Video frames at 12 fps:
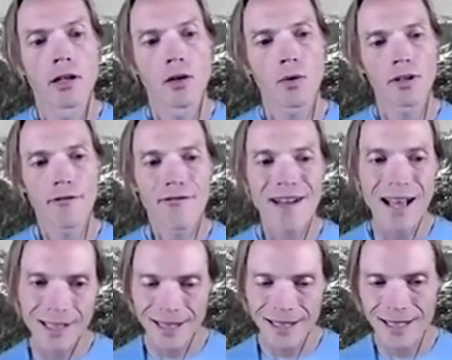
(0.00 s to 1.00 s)
We're going to
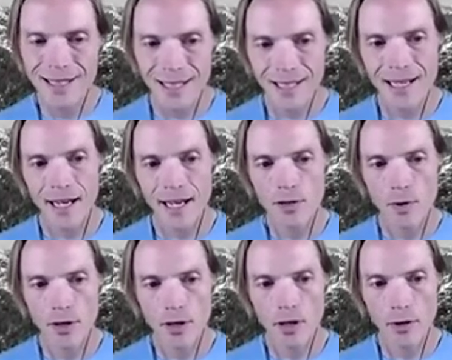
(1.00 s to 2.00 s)
validate the syntax with
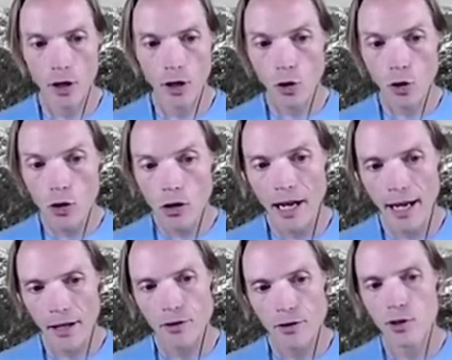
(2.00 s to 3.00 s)
a Google
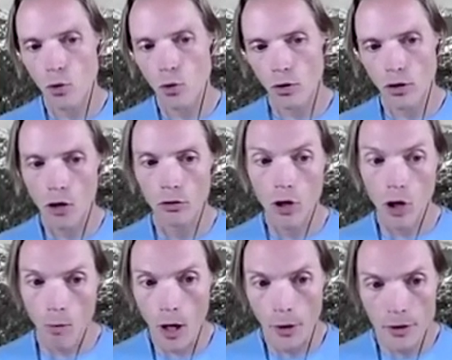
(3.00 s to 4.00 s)
Anthos tool called
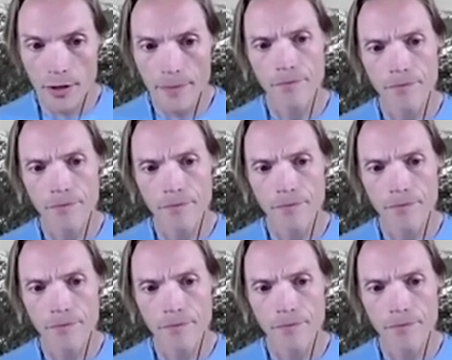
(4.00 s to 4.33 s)
Nomos.